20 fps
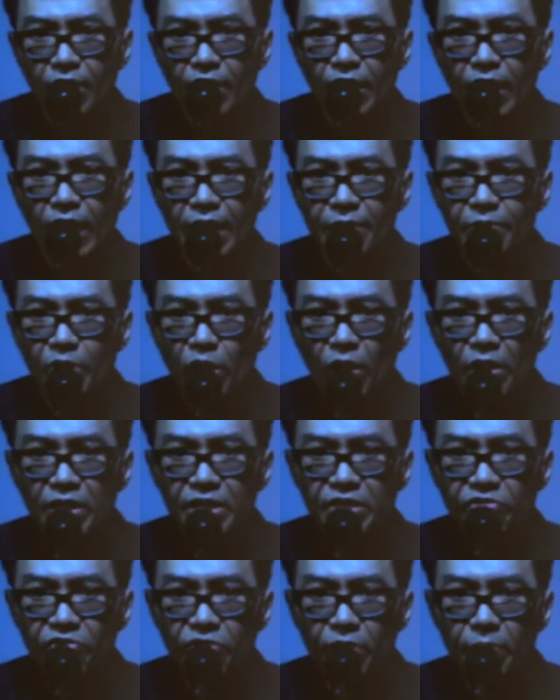I'm going
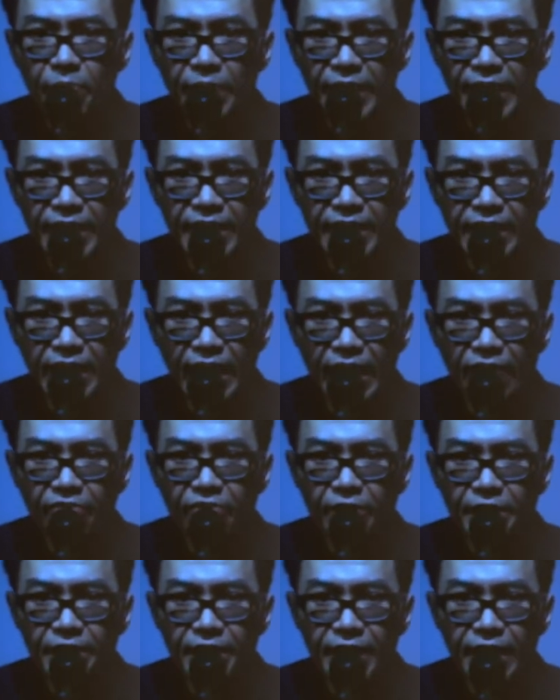to repeat
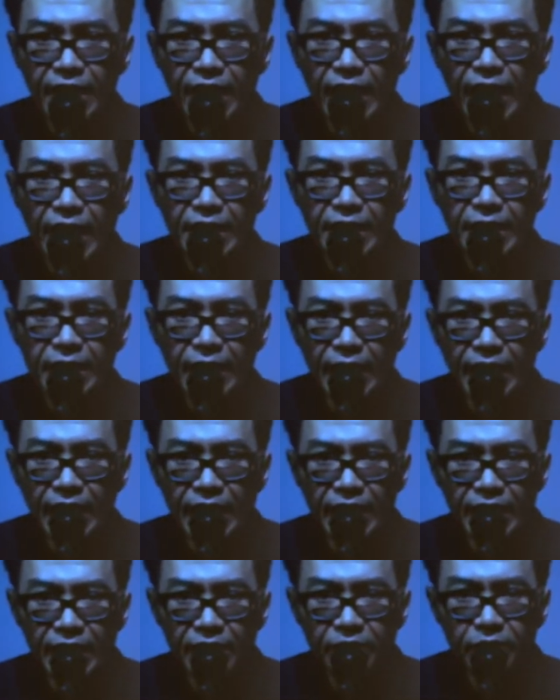everything I
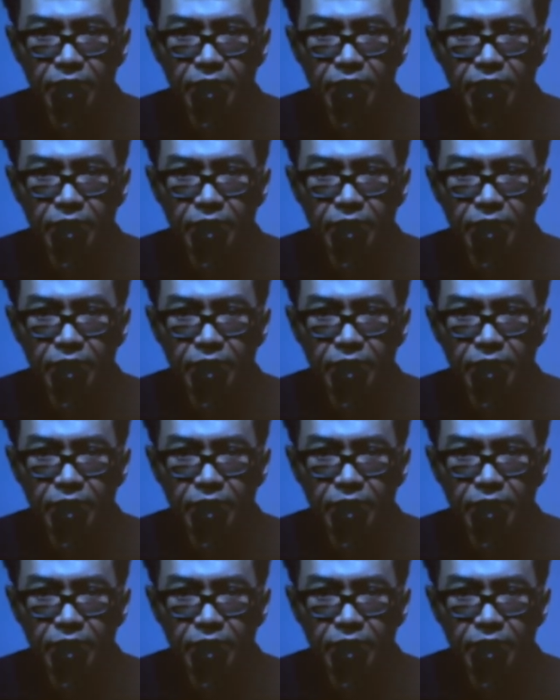say